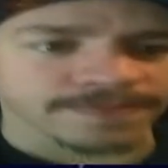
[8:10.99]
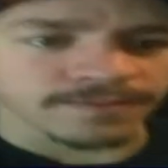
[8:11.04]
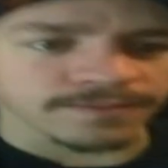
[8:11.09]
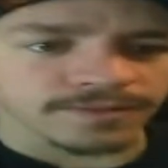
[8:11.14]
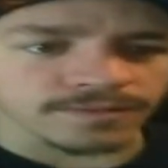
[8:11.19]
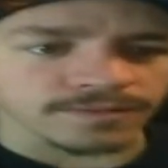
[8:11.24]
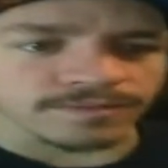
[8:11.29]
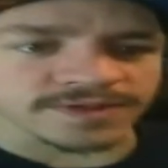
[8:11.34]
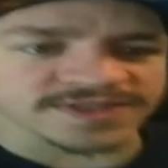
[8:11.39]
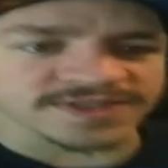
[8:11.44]

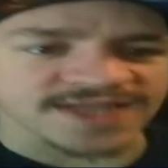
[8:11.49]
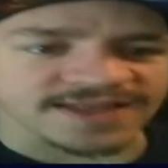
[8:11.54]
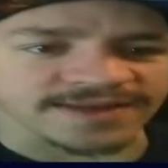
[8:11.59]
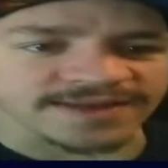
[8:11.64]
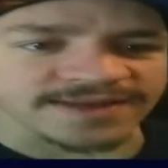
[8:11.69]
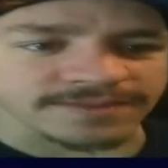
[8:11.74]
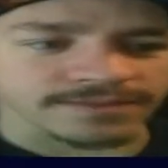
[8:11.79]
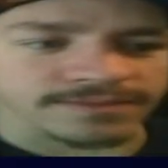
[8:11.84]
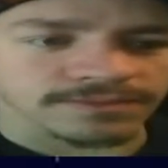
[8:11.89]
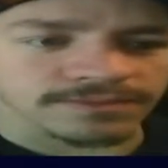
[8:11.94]
Ooh, what's that
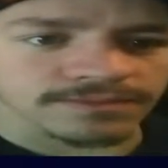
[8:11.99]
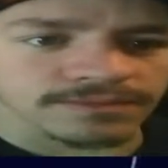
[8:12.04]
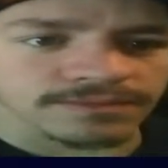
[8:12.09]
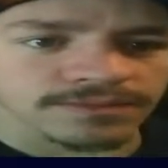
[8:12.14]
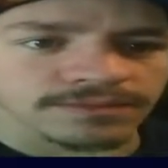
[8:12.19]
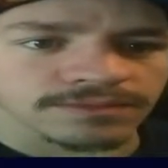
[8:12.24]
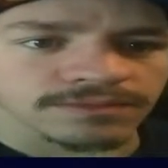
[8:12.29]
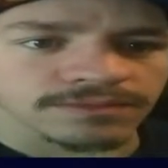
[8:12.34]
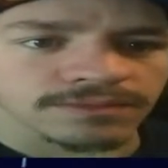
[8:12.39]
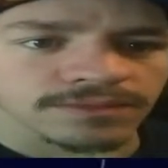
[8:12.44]
thing?
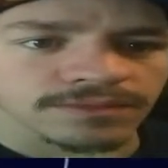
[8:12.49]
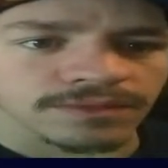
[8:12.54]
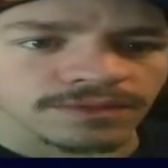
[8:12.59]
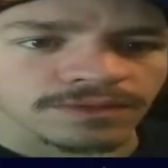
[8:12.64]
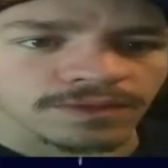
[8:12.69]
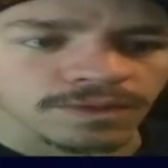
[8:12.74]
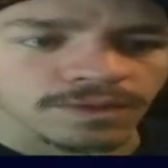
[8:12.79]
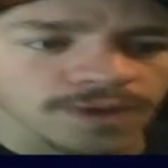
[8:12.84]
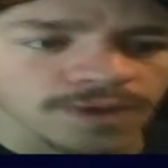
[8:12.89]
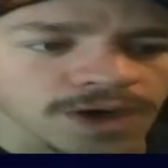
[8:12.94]

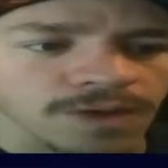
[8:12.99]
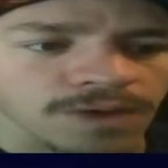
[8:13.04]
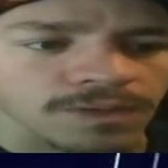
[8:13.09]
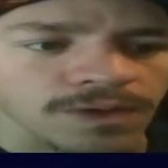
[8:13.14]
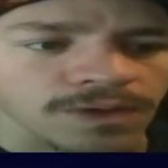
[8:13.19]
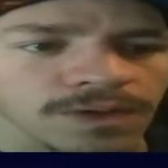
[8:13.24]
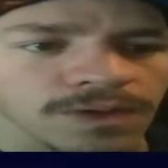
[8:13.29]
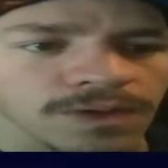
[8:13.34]
Whoa!